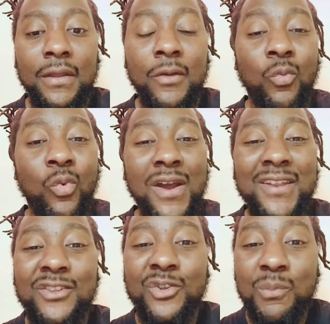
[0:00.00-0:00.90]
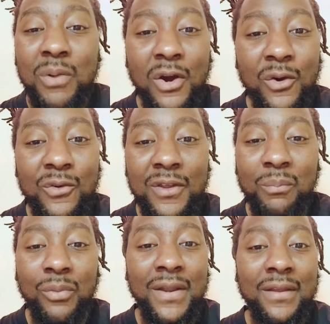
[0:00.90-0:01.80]
And one loophole can
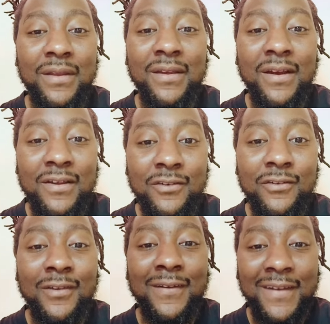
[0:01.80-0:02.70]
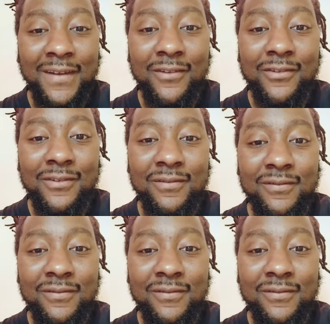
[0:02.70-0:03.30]
bring in hundreds of ants.